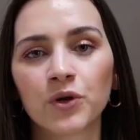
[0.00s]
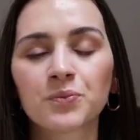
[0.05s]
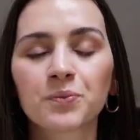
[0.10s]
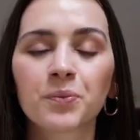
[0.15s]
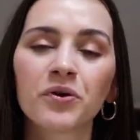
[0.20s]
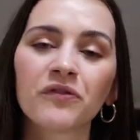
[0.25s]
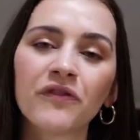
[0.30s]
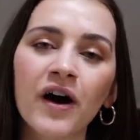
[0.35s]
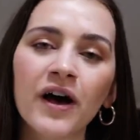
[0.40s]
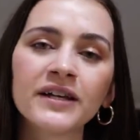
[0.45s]
which
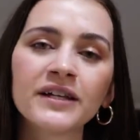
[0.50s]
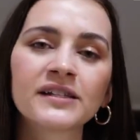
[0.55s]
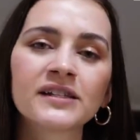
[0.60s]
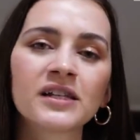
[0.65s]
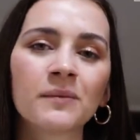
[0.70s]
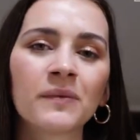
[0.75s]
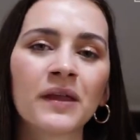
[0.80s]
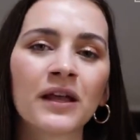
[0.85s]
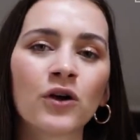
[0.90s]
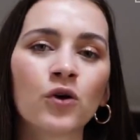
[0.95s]
provided
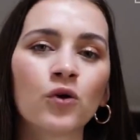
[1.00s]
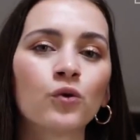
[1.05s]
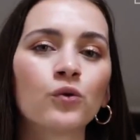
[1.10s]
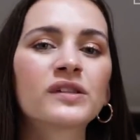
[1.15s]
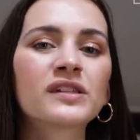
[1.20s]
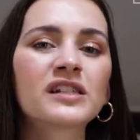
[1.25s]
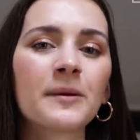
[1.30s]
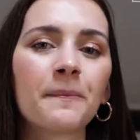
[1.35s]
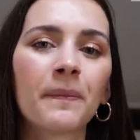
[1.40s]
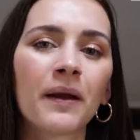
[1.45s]
something
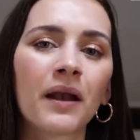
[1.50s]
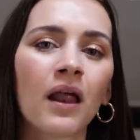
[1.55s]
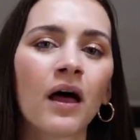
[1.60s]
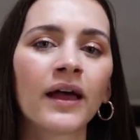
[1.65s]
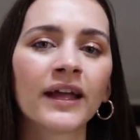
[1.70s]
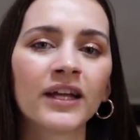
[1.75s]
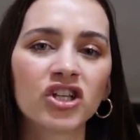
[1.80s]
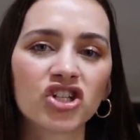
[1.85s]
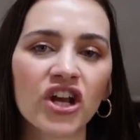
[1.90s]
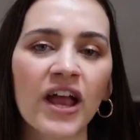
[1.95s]
called
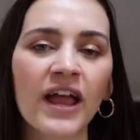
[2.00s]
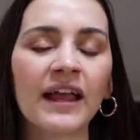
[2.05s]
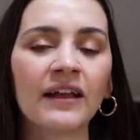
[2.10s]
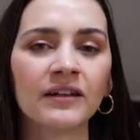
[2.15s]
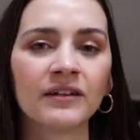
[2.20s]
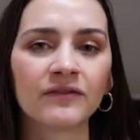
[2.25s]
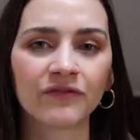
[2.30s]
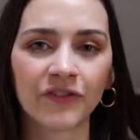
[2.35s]
supply chain